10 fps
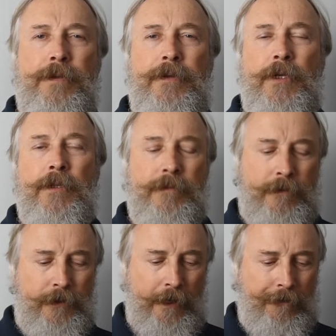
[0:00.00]
You can
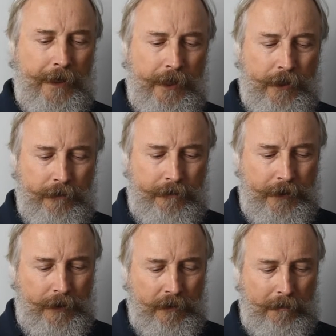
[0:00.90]
try to find out,
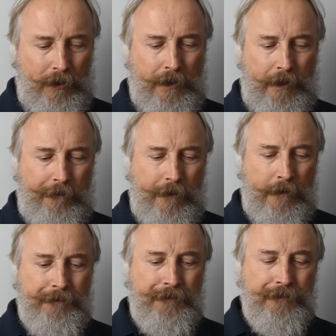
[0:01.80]
what book they're from.